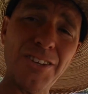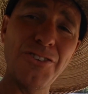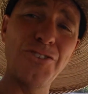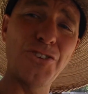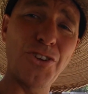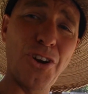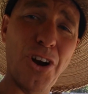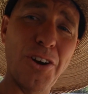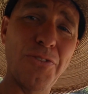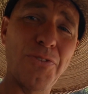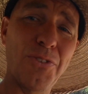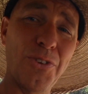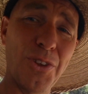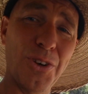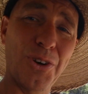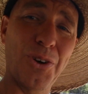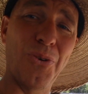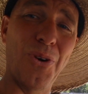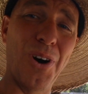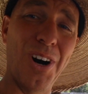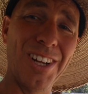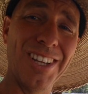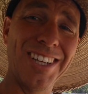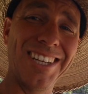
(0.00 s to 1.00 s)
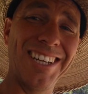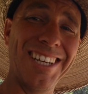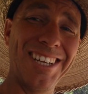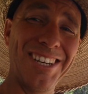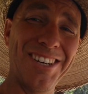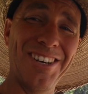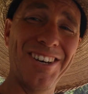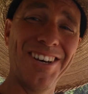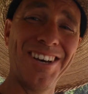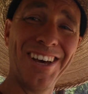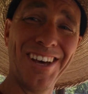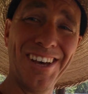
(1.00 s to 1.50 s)
Sorry for the quality
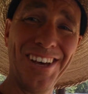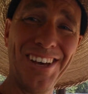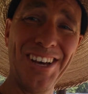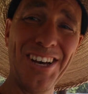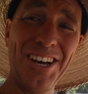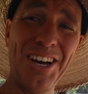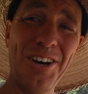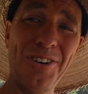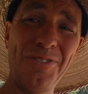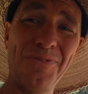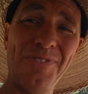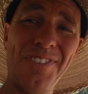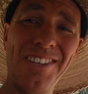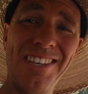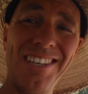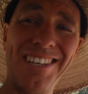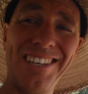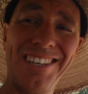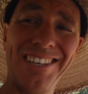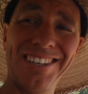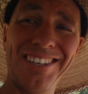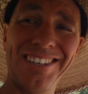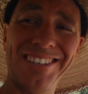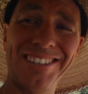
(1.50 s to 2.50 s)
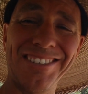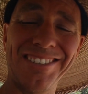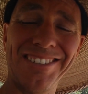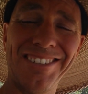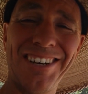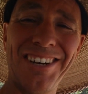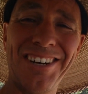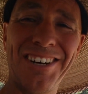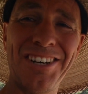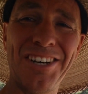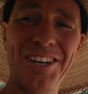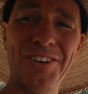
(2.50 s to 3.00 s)
of the
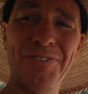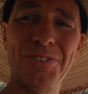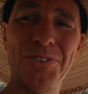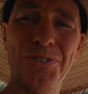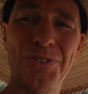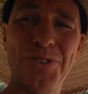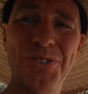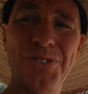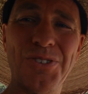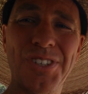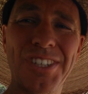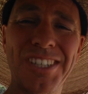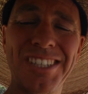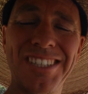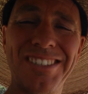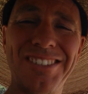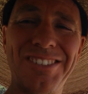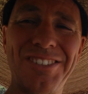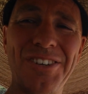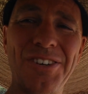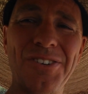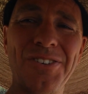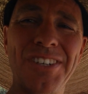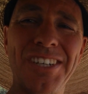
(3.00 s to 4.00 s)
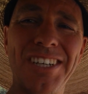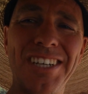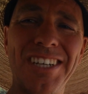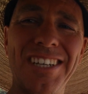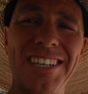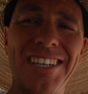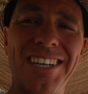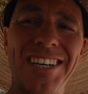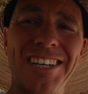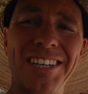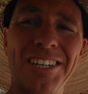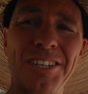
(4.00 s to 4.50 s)
recording. So
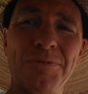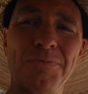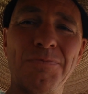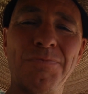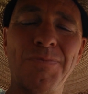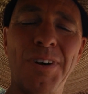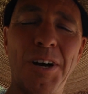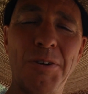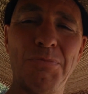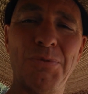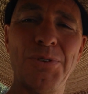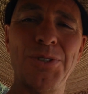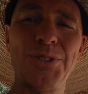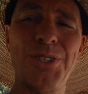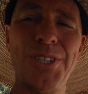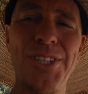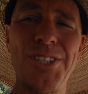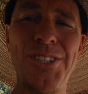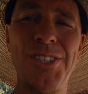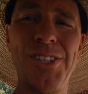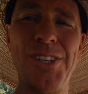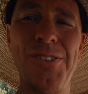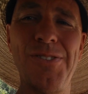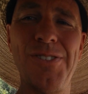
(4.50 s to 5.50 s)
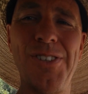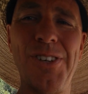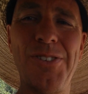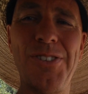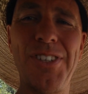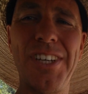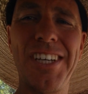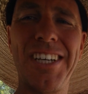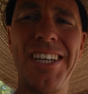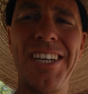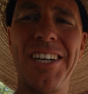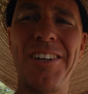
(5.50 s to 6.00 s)
I appreciate y'all. Y'all
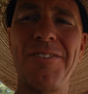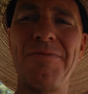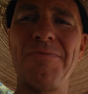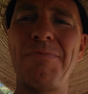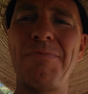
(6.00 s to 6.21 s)
take care.